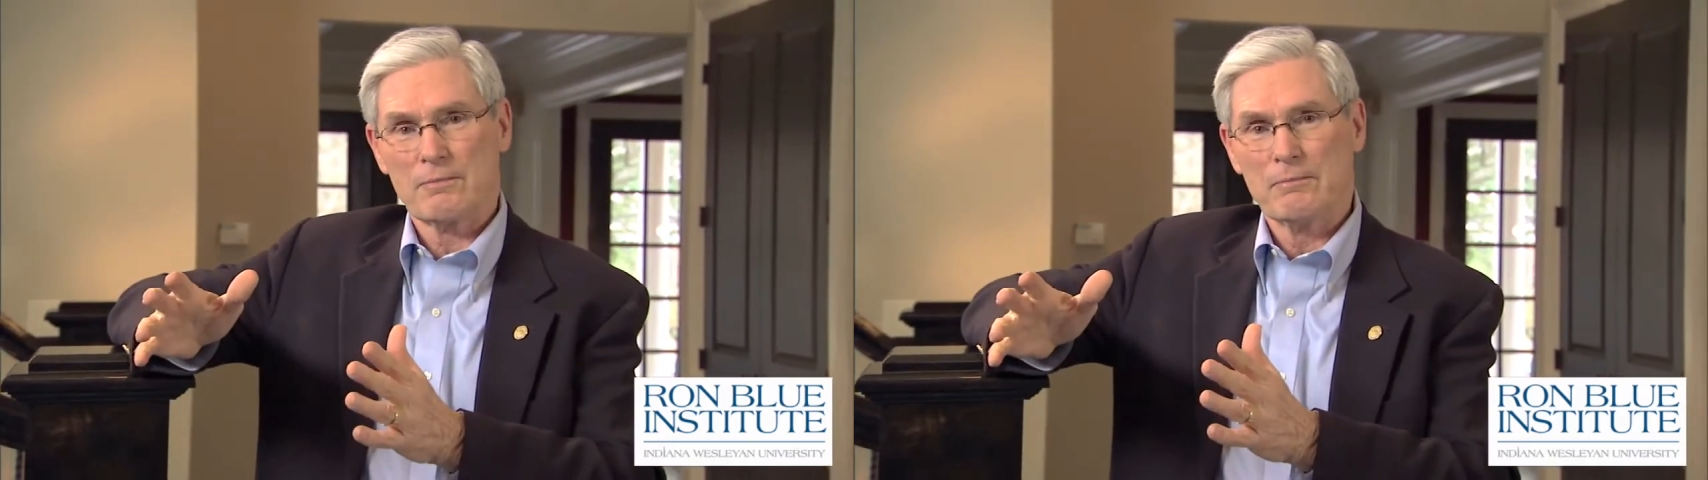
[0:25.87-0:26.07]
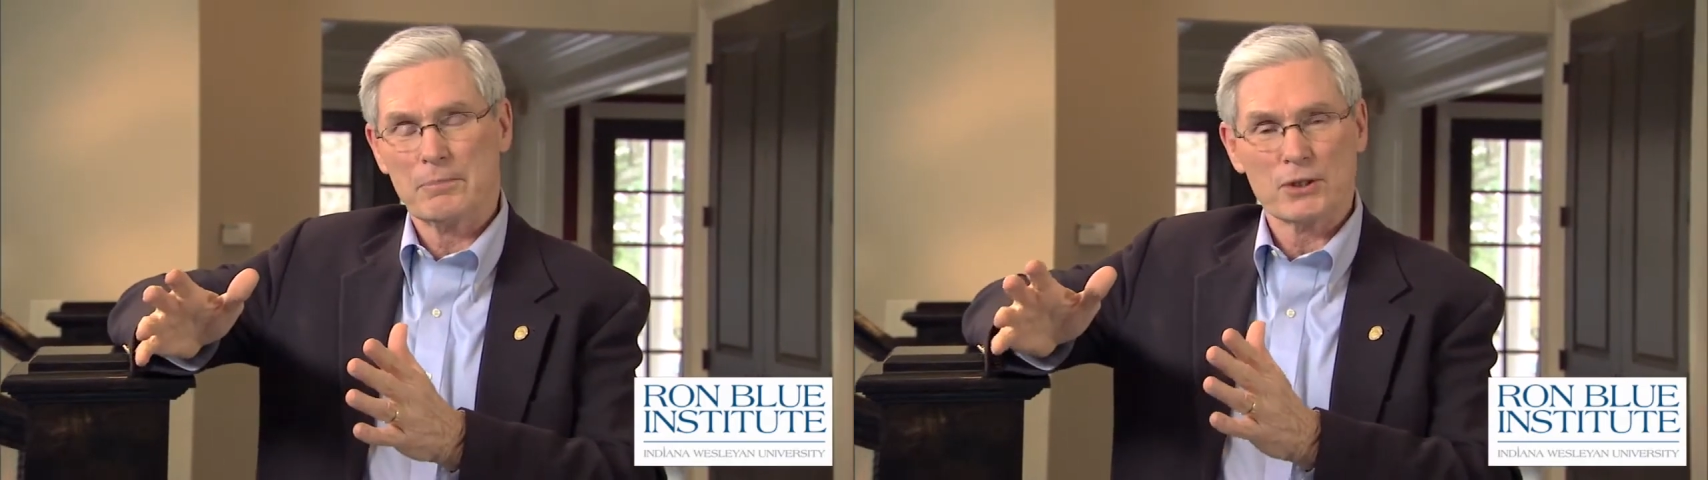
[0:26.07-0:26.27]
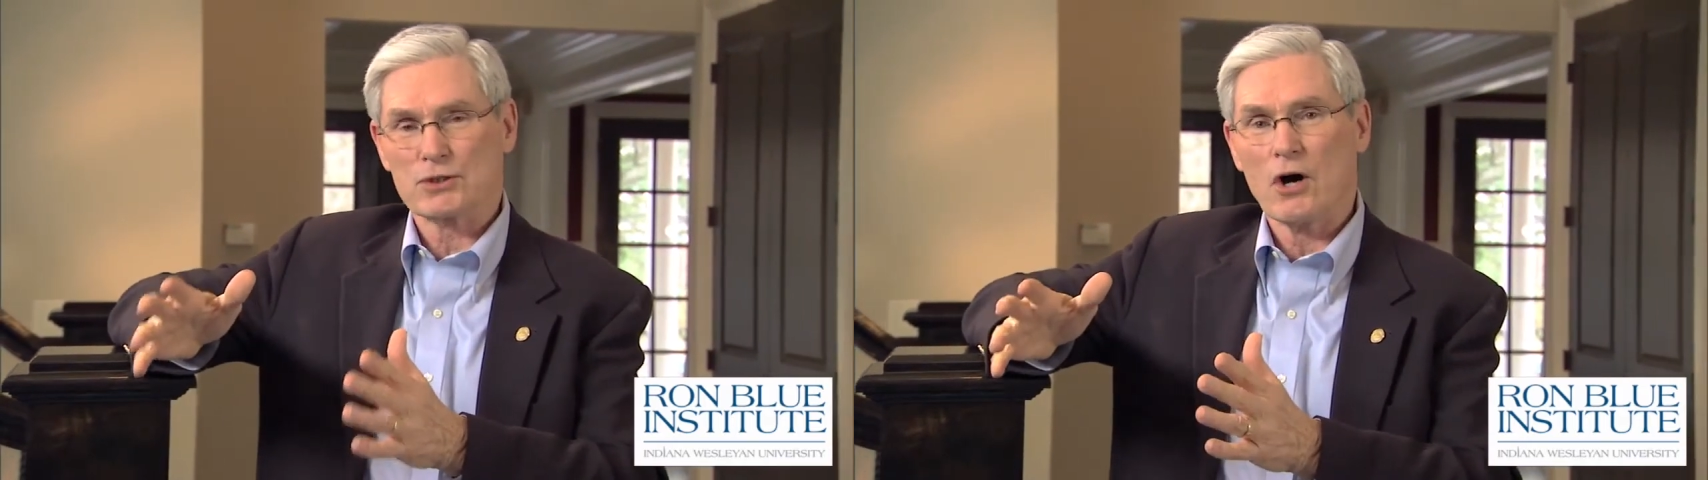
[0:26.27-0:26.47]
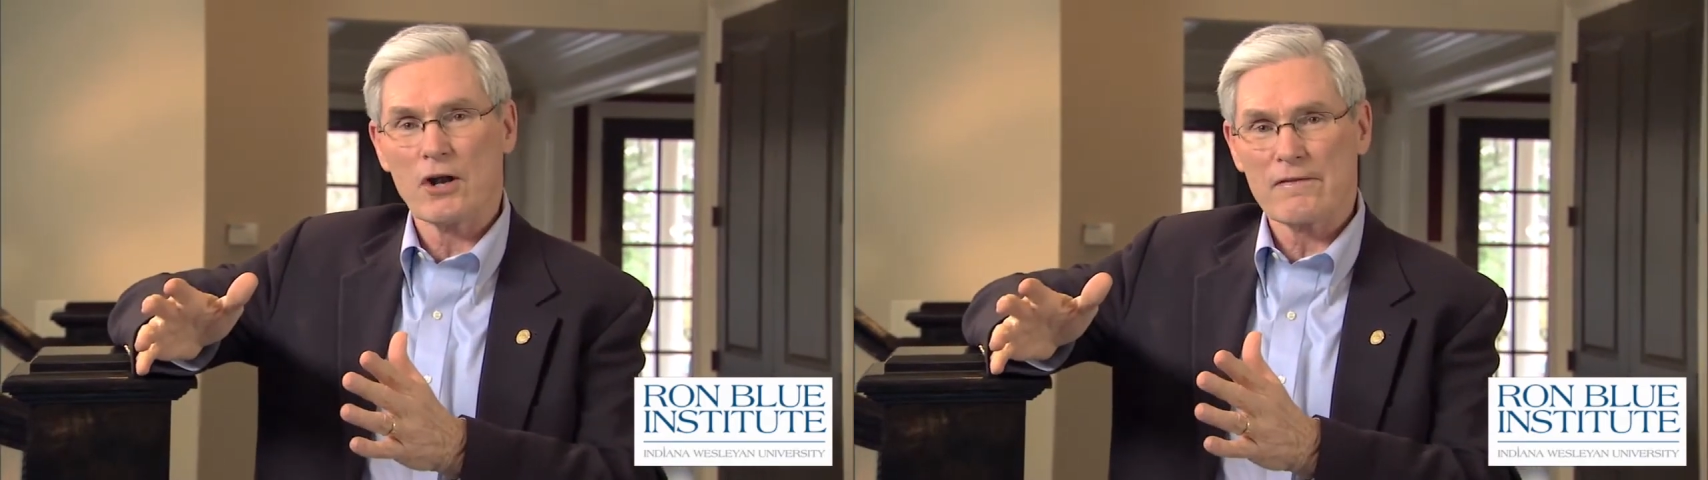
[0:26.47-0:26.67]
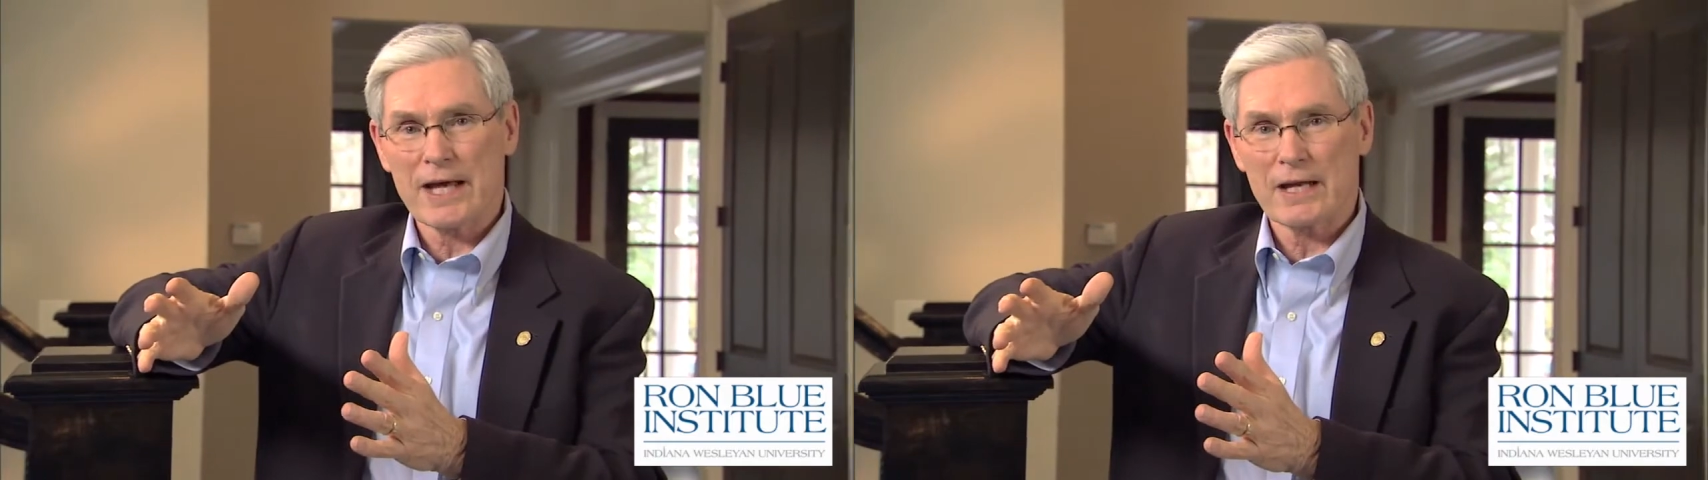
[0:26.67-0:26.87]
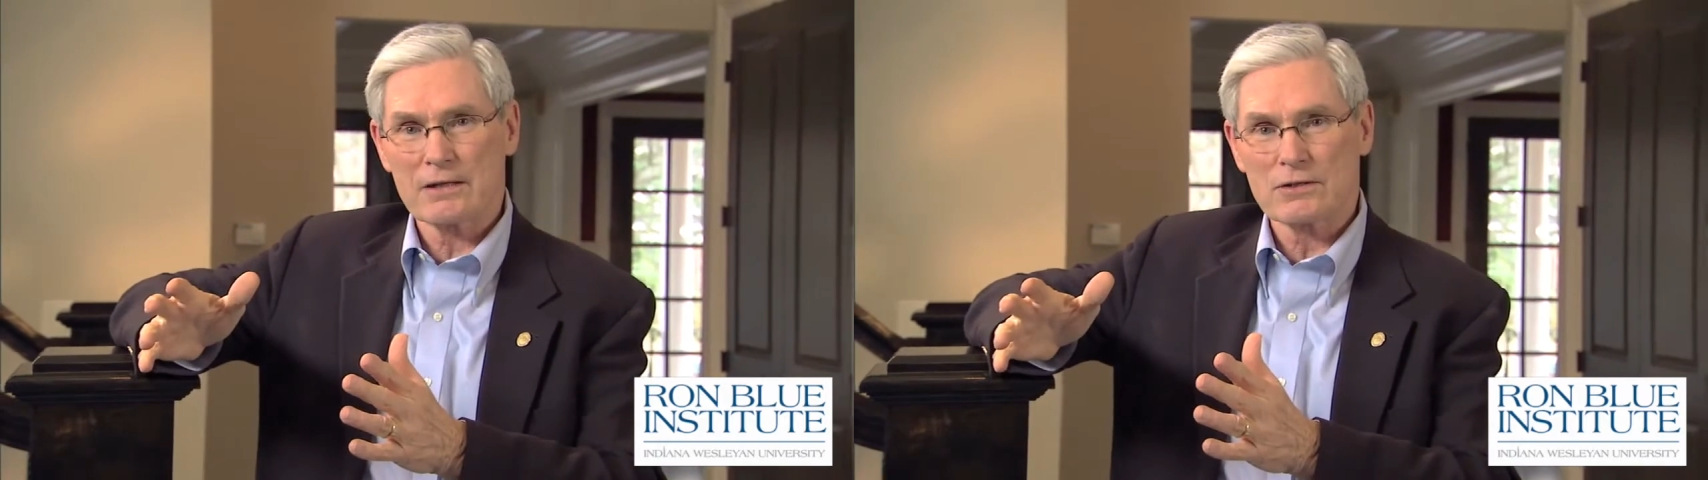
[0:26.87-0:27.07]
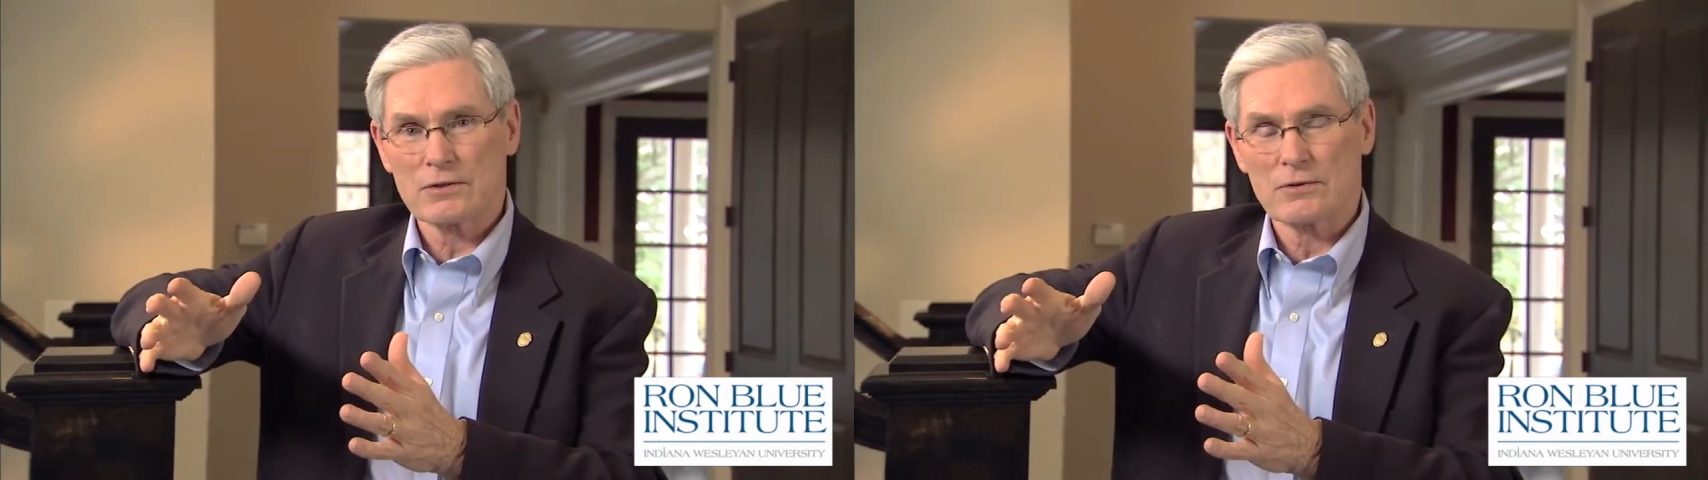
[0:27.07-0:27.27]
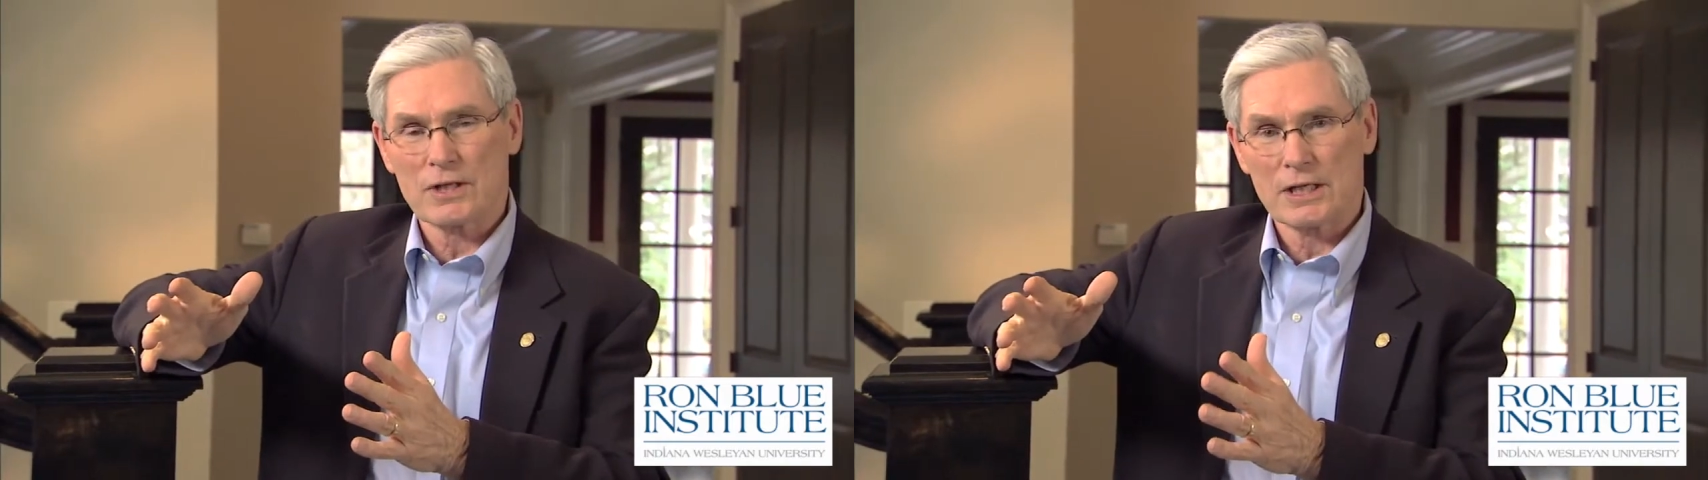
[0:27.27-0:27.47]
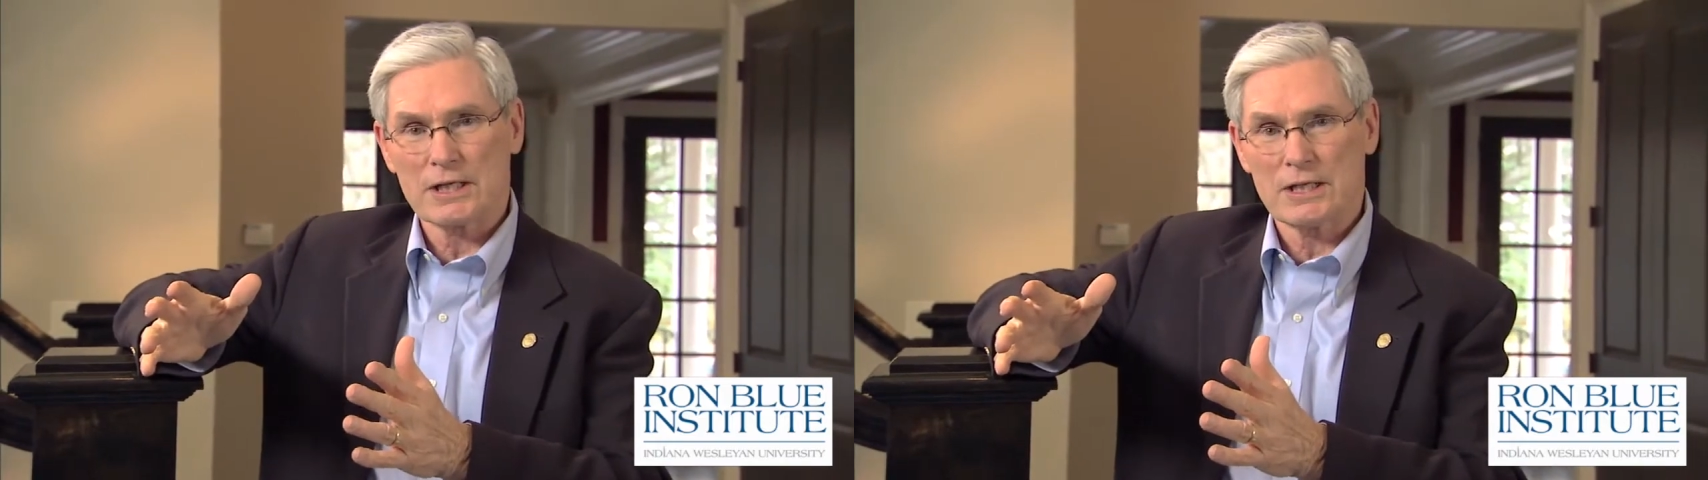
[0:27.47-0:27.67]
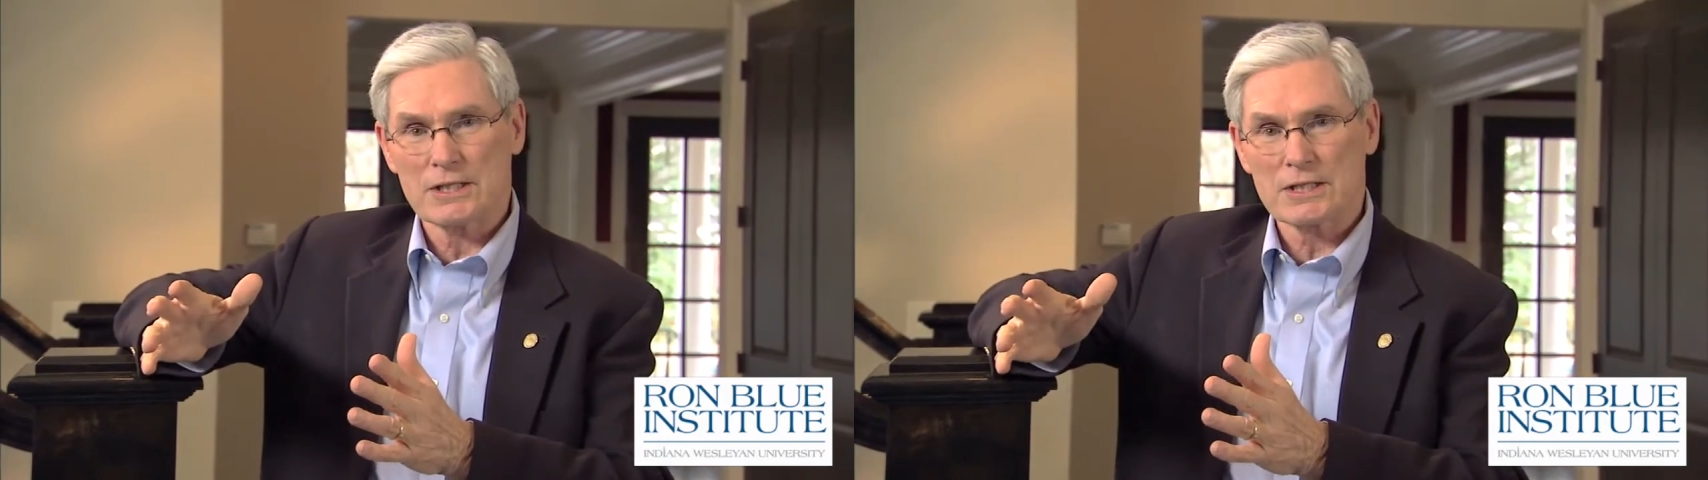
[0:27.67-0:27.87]
builds all of that into the
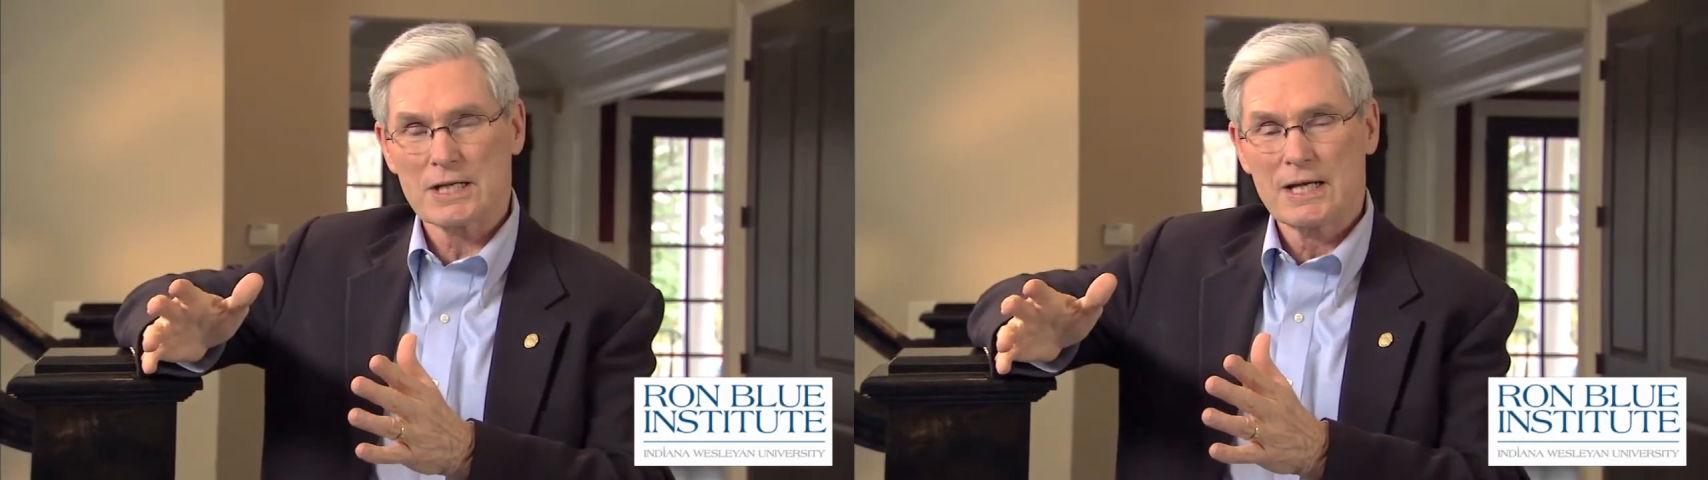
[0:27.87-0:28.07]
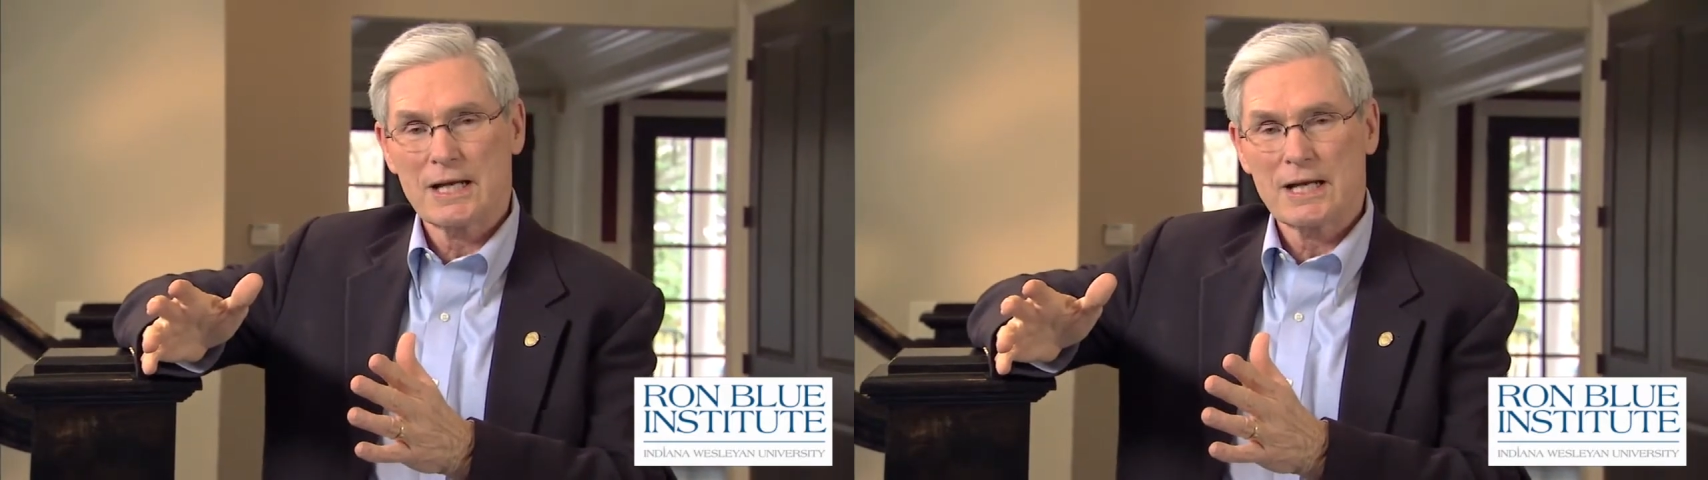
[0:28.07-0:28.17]
lease,